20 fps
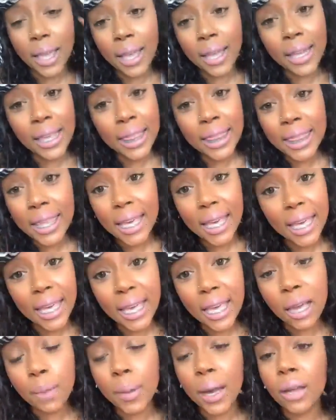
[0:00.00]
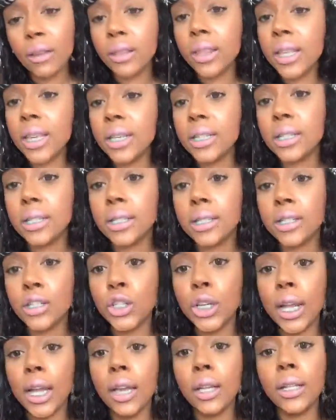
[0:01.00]
anything about this
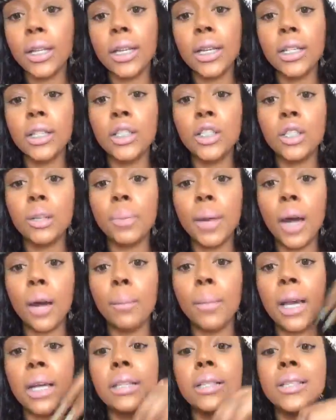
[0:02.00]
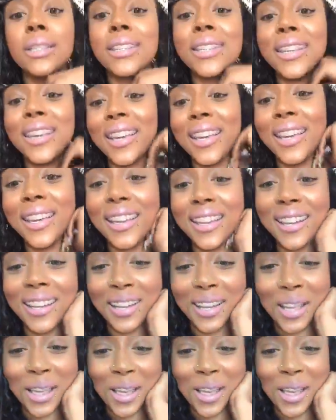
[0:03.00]
challenge, about my skin,